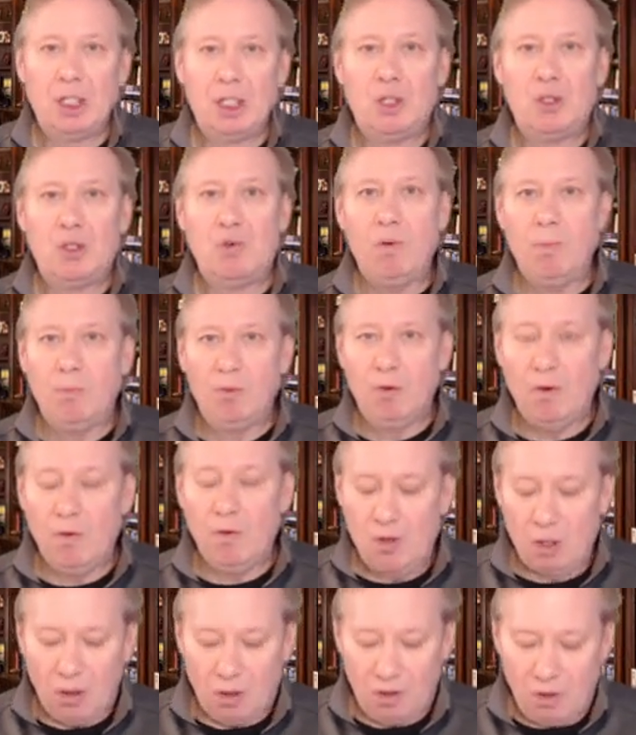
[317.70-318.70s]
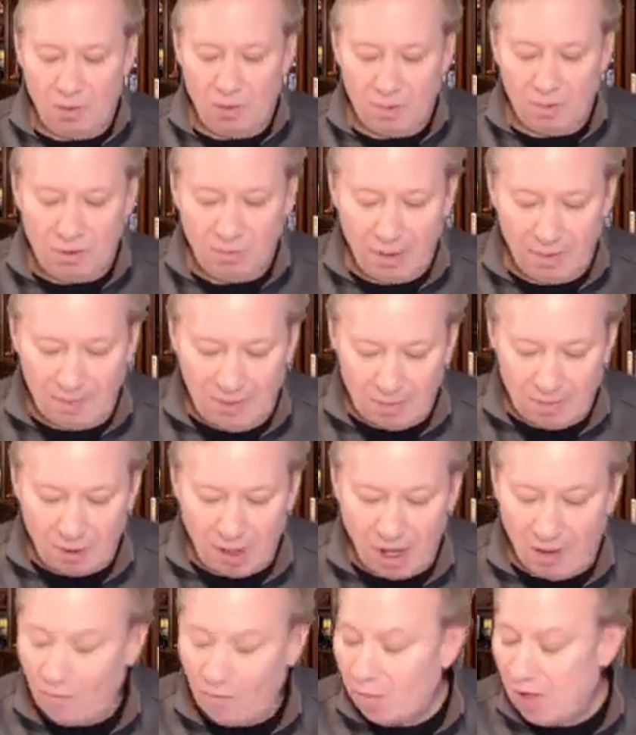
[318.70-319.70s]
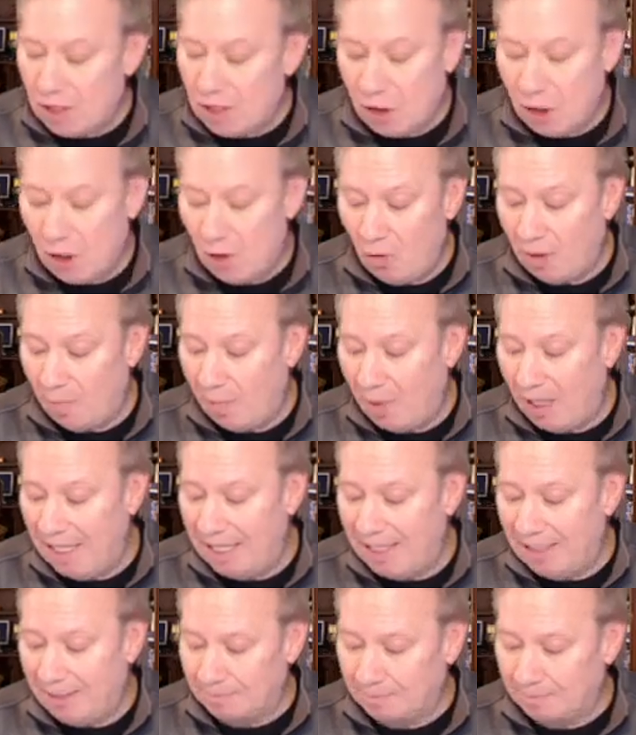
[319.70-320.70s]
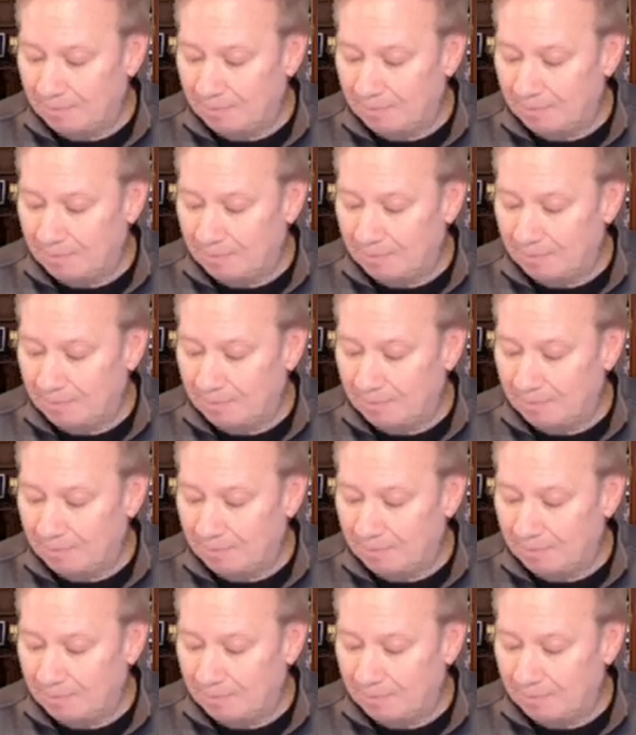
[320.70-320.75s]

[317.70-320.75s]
to improve your home. And remember, a fresh coat of paint